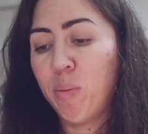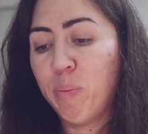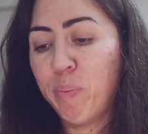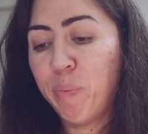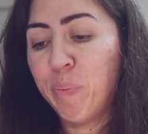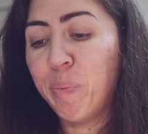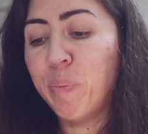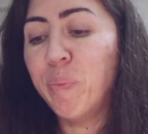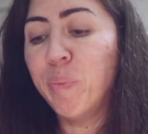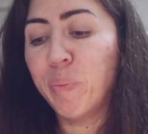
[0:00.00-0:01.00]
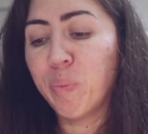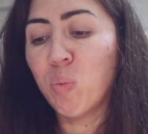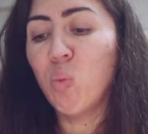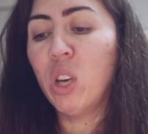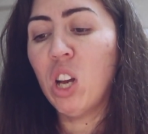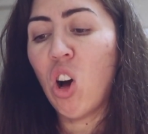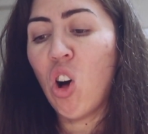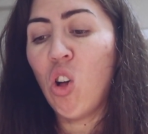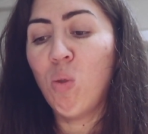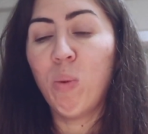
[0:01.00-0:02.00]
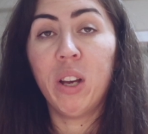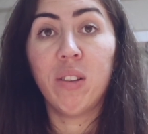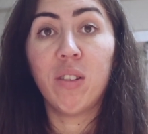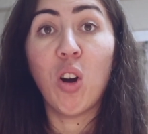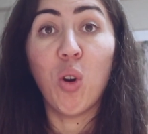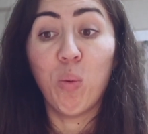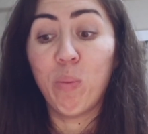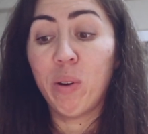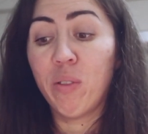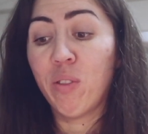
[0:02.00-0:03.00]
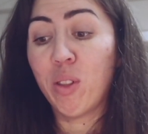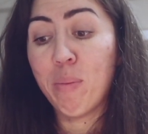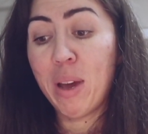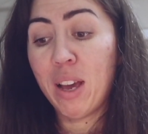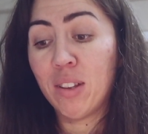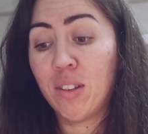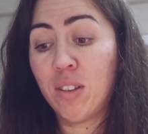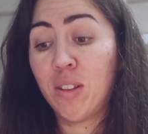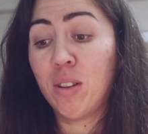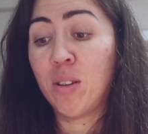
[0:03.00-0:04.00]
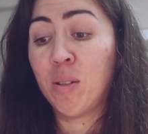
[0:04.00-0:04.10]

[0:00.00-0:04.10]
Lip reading: We always hope for the best.